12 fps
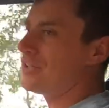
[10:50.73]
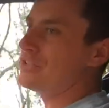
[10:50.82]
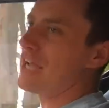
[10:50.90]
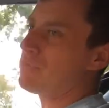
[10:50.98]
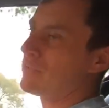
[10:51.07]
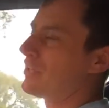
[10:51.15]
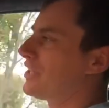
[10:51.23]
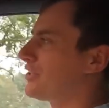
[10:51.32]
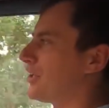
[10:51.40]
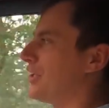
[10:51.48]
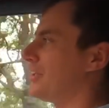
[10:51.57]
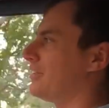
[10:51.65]
you definitely
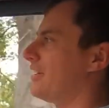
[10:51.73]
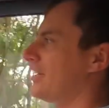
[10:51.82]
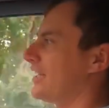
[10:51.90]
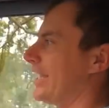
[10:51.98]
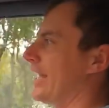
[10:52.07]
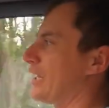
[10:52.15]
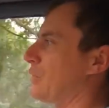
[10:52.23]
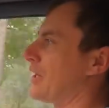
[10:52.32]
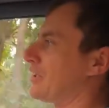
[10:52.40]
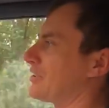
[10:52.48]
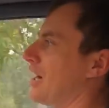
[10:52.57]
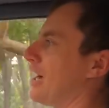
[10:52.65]
could get a
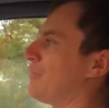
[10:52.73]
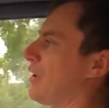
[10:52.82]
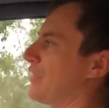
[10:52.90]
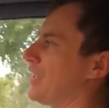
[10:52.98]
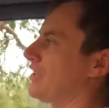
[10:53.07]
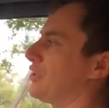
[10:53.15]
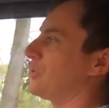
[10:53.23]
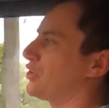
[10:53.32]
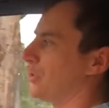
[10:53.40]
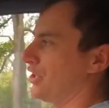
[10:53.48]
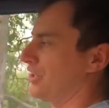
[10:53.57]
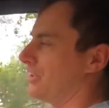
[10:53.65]
quicker time. I think you
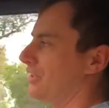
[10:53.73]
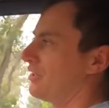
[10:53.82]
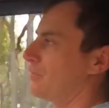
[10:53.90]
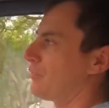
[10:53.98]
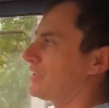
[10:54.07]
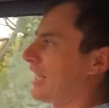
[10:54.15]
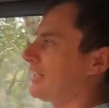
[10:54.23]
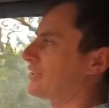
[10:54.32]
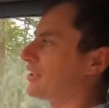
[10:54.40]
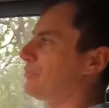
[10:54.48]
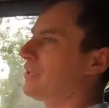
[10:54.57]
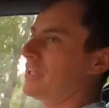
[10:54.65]
could
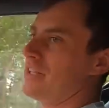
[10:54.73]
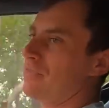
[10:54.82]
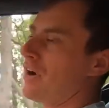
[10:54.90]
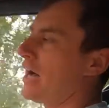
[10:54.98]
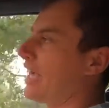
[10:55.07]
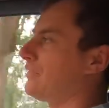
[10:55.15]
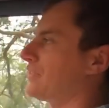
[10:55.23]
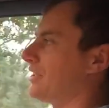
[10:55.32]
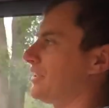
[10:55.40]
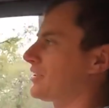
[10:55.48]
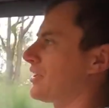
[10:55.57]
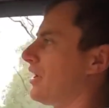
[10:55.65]
potentially be in the 5s
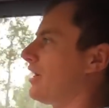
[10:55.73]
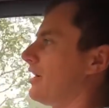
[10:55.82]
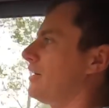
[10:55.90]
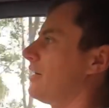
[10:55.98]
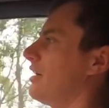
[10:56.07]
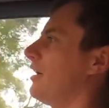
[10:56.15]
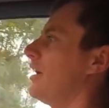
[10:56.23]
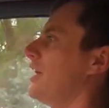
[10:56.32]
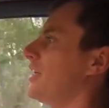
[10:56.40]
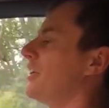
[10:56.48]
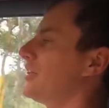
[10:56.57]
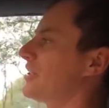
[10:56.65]
in this car.
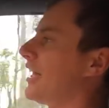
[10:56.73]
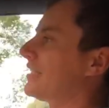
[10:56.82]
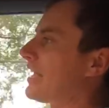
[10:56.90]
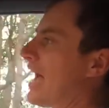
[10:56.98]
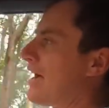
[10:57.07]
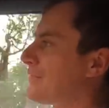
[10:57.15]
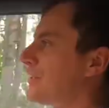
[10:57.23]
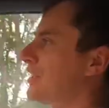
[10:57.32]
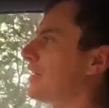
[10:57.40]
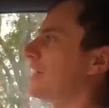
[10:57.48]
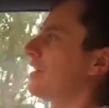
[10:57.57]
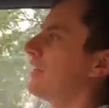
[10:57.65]
You just have
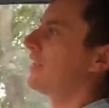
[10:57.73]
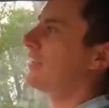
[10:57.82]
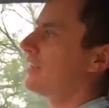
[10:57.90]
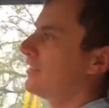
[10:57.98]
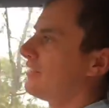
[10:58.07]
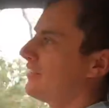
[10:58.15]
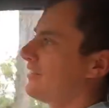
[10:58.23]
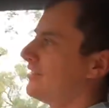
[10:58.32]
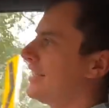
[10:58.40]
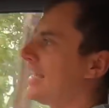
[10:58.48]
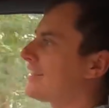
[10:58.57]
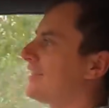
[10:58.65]
to
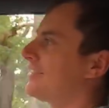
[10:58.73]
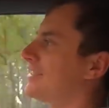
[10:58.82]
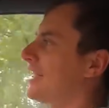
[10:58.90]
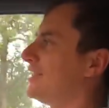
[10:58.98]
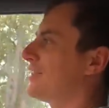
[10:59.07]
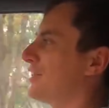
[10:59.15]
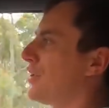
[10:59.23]
get this thing to